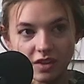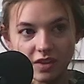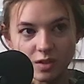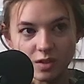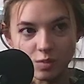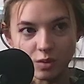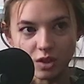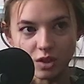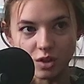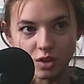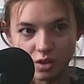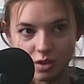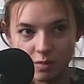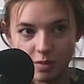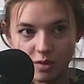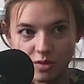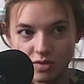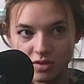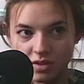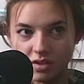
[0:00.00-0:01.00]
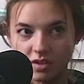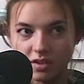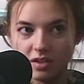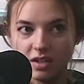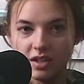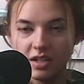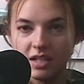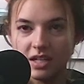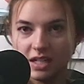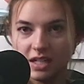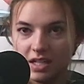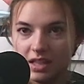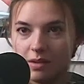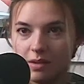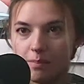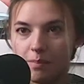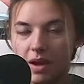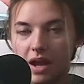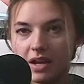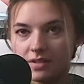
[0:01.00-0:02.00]
That's where you're supposed to get the
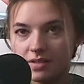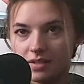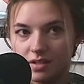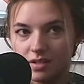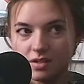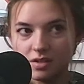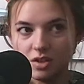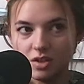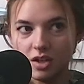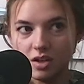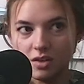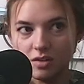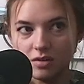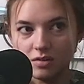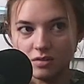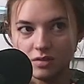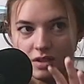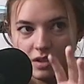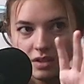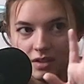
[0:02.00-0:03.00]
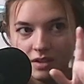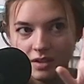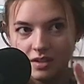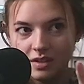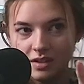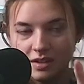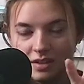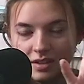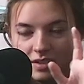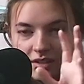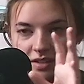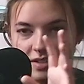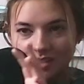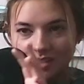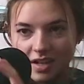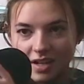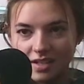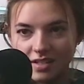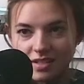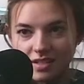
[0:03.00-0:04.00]
best,
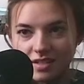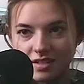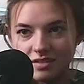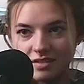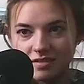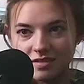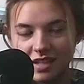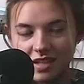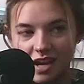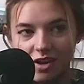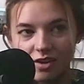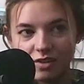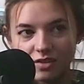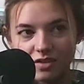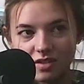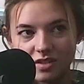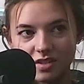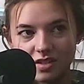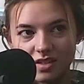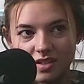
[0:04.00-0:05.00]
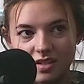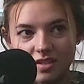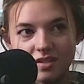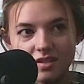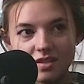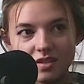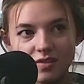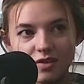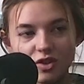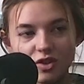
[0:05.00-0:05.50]
sights and sounds and scenes of the